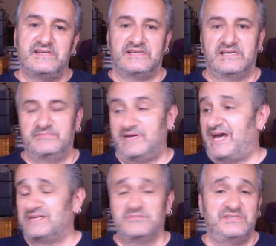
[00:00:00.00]
And
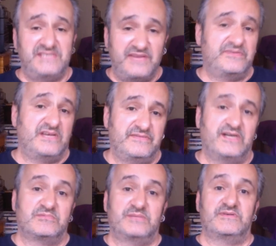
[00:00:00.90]
Adam could definitely have
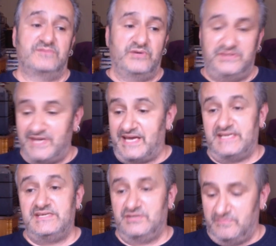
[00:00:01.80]
helped him avoid that.
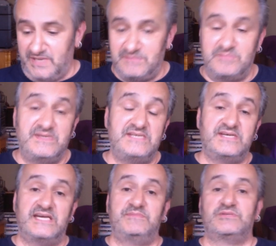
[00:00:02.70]
He could have maybe
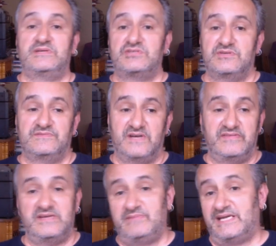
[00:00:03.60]
mediated between
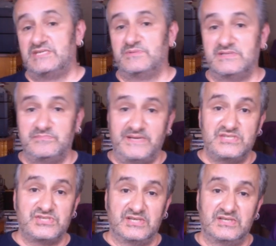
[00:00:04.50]
258 management and Ben
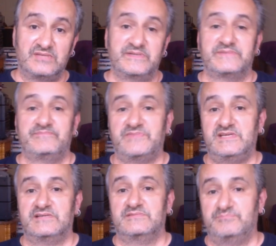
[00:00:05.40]
Shalom and, you
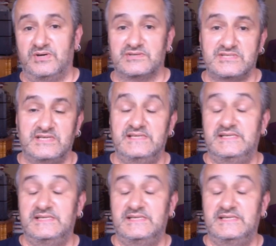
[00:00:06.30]
know, Boxxer.